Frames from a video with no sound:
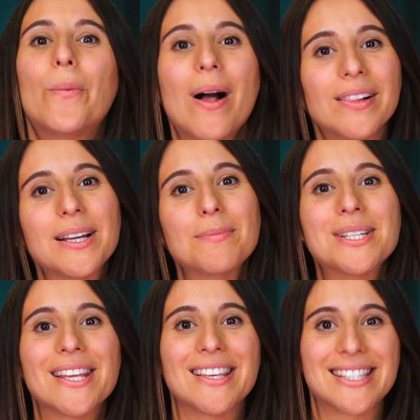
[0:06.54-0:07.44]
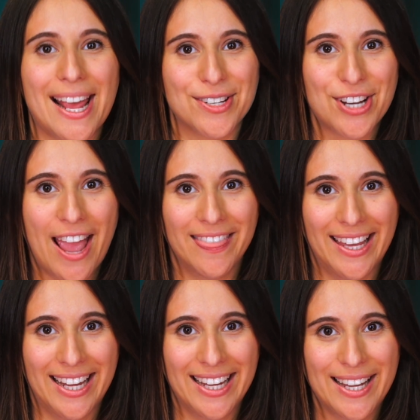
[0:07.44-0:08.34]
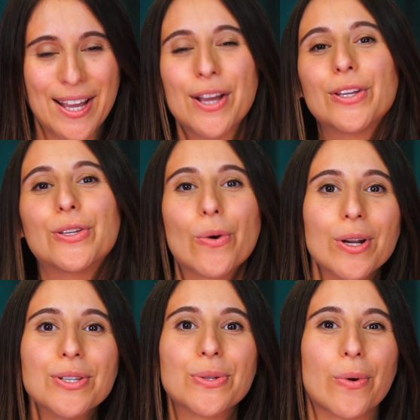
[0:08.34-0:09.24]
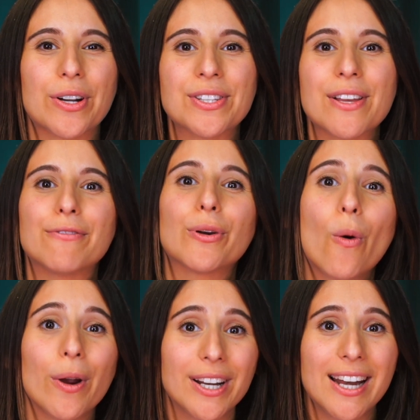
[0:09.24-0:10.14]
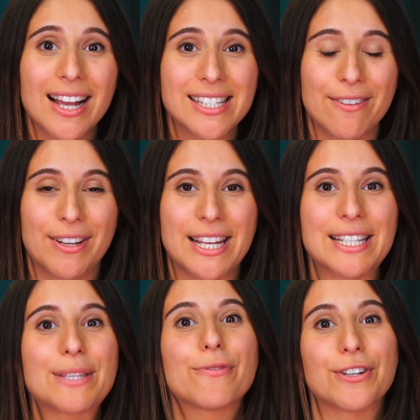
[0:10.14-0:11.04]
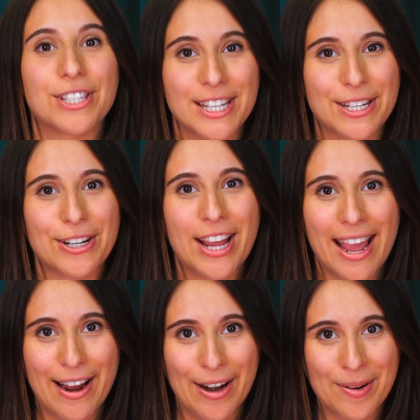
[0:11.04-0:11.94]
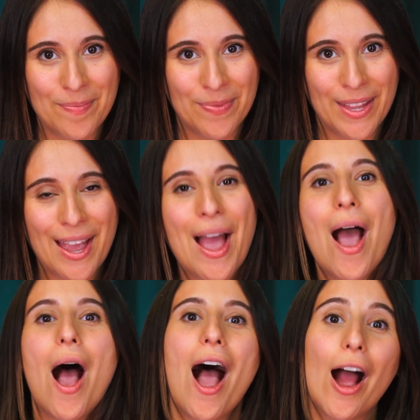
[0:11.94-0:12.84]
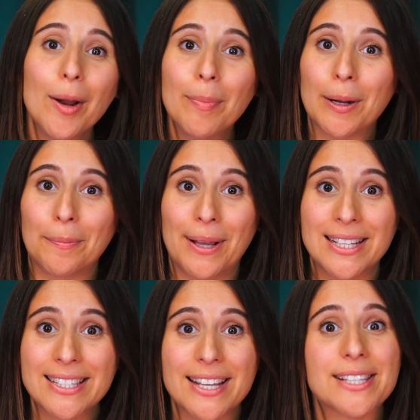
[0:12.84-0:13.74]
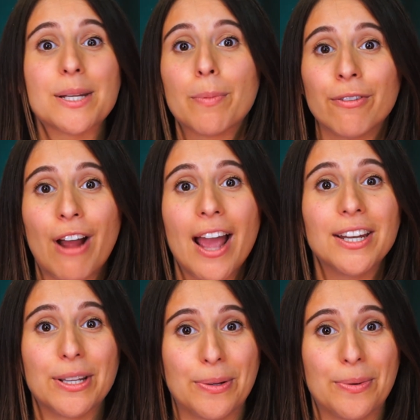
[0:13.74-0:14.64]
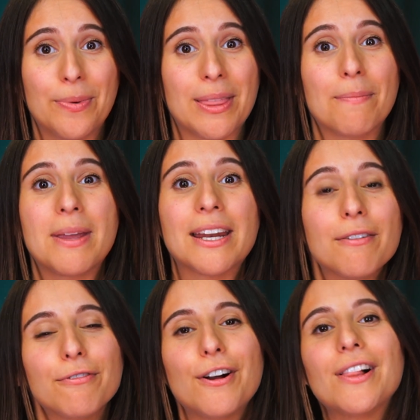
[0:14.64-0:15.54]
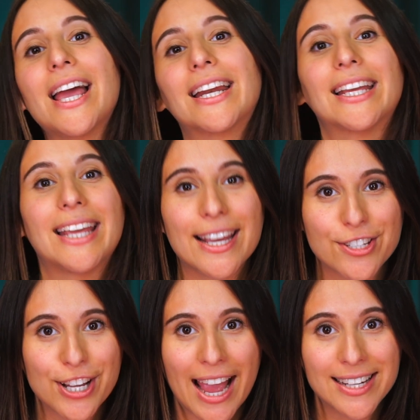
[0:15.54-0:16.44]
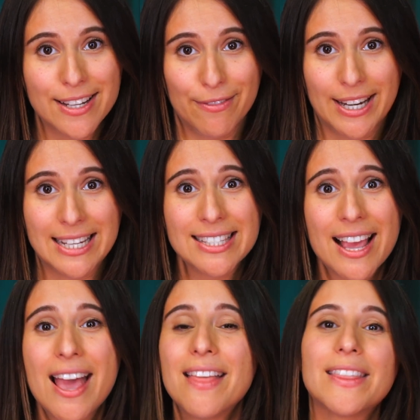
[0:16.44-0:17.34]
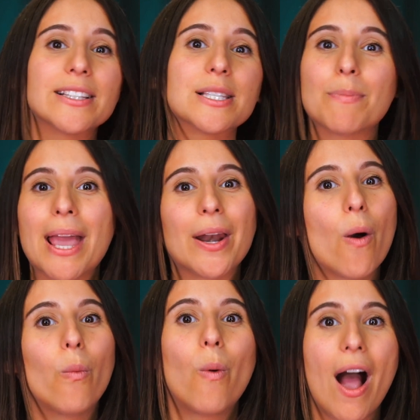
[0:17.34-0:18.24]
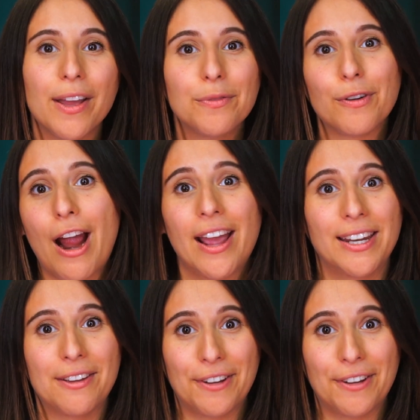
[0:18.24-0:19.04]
Welcome to the Sunshine Link, your source of recorded activities for senior care. Our purpose is to provide you with meaningful and engaging activities that span a wide variety of